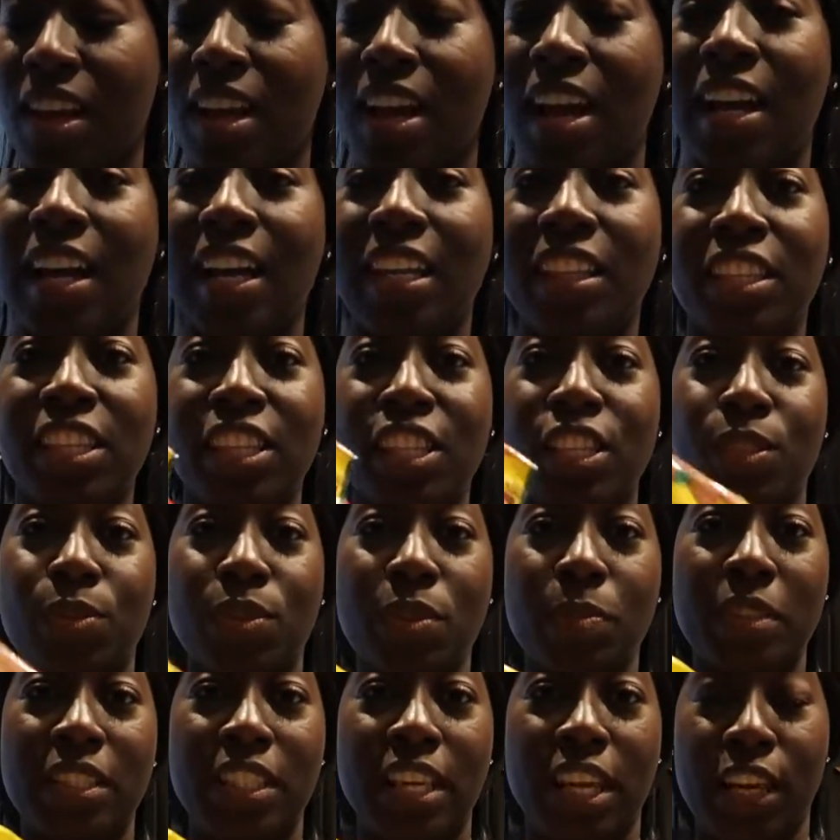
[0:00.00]
I got these
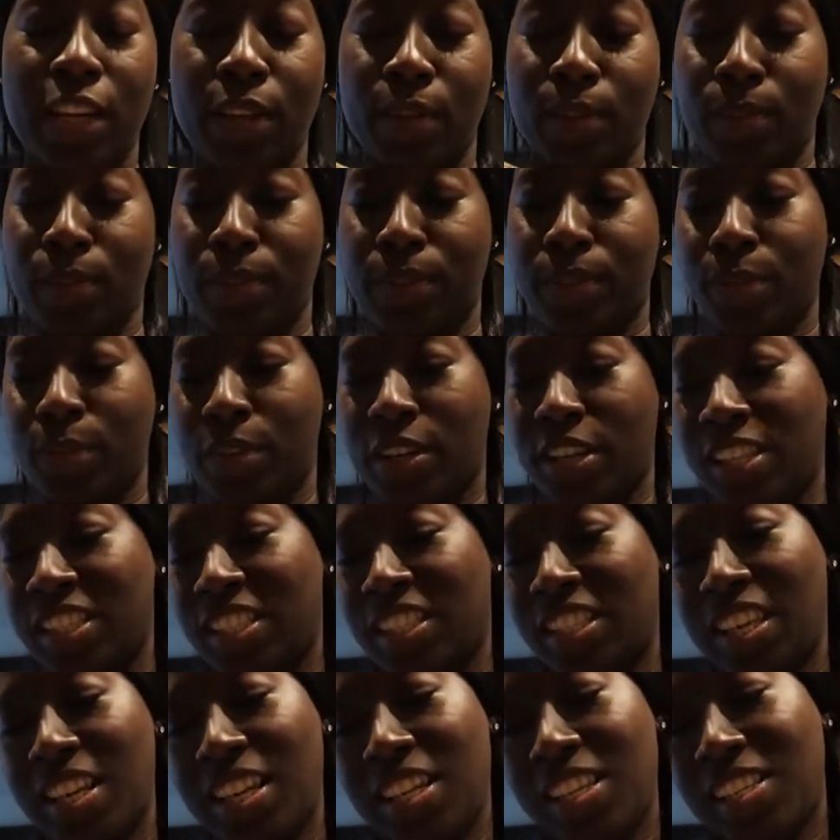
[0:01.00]
sweet potatoes. Well, it
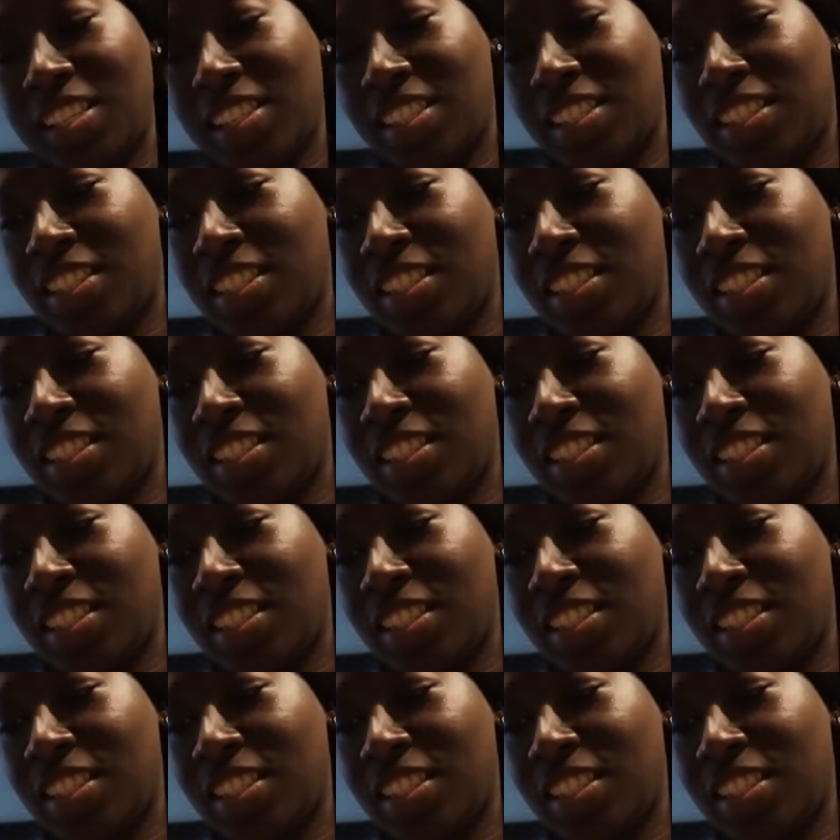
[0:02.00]
says,